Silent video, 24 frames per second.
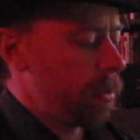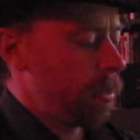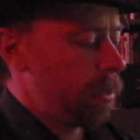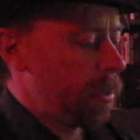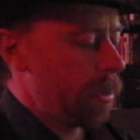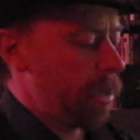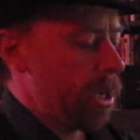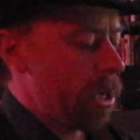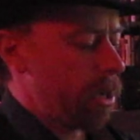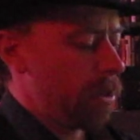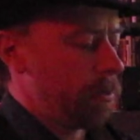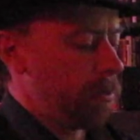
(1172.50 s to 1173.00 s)

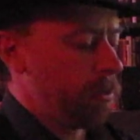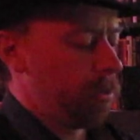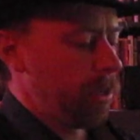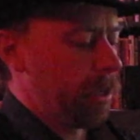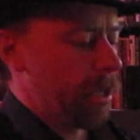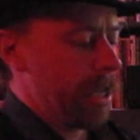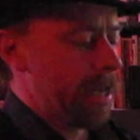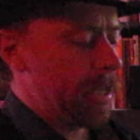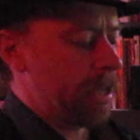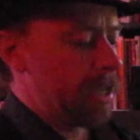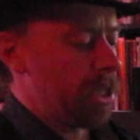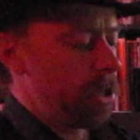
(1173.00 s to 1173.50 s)
And I don't really
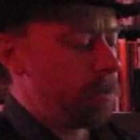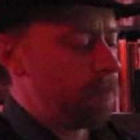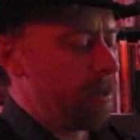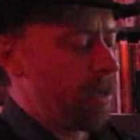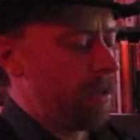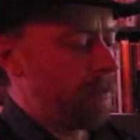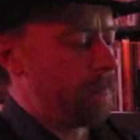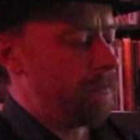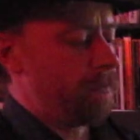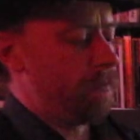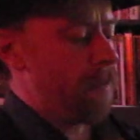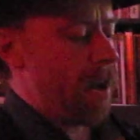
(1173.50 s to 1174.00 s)
like these big
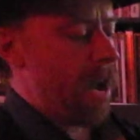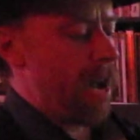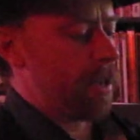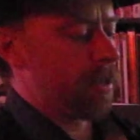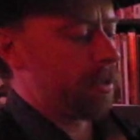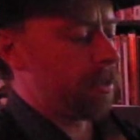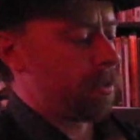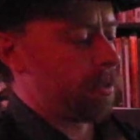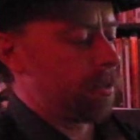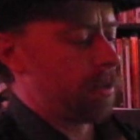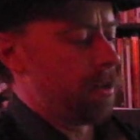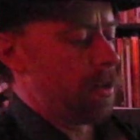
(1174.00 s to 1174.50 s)
fat
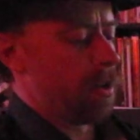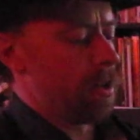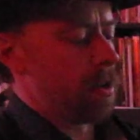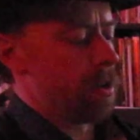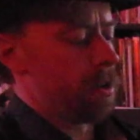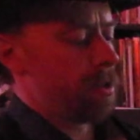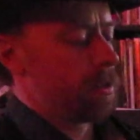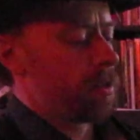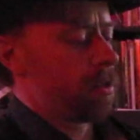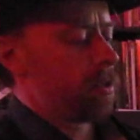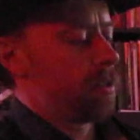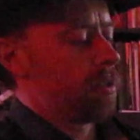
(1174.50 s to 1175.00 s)

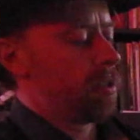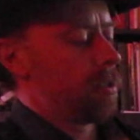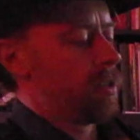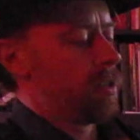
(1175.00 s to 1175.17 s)
cigars.